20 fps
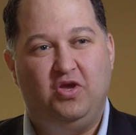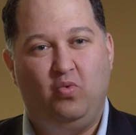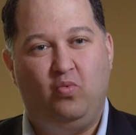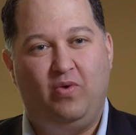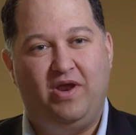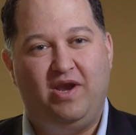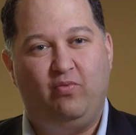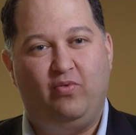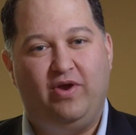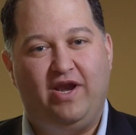
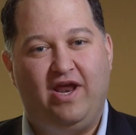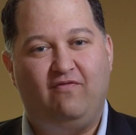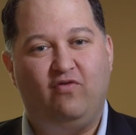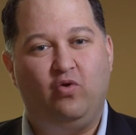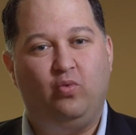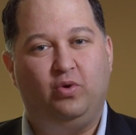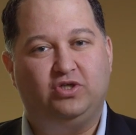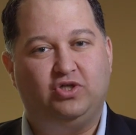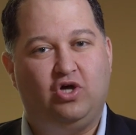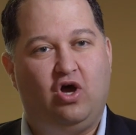Whenever
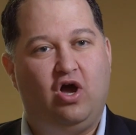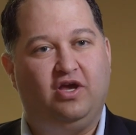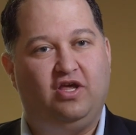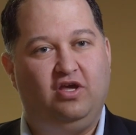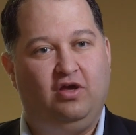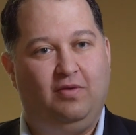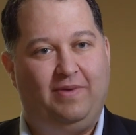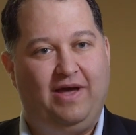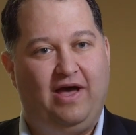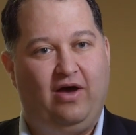we're
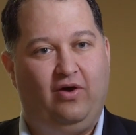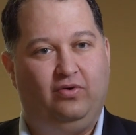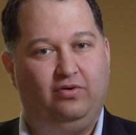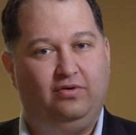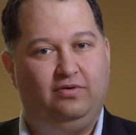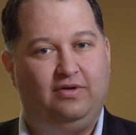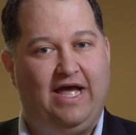talking about